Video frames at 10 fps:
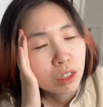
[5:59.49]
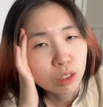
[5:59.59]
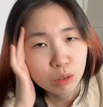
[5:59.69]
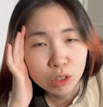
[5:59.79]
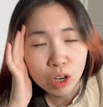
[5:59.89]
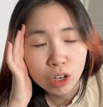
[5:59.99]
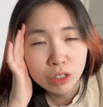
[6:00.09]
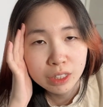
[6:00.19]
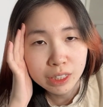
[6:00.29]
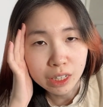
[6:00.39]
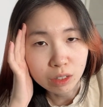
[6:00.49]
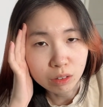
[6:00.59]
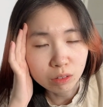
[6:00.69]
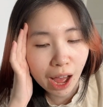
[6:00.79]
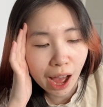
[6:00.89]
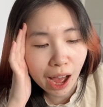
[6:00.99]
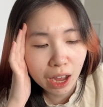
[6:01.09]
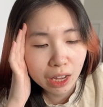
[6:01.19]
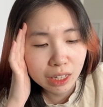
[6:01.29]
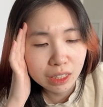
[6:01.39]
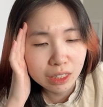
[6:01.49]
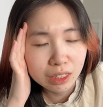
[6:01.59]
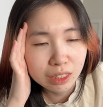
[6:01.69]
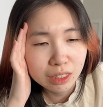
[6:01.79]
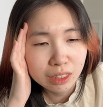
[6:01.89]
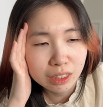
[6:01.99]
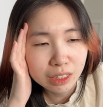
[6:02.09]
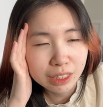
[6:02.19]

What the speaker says: So turns out I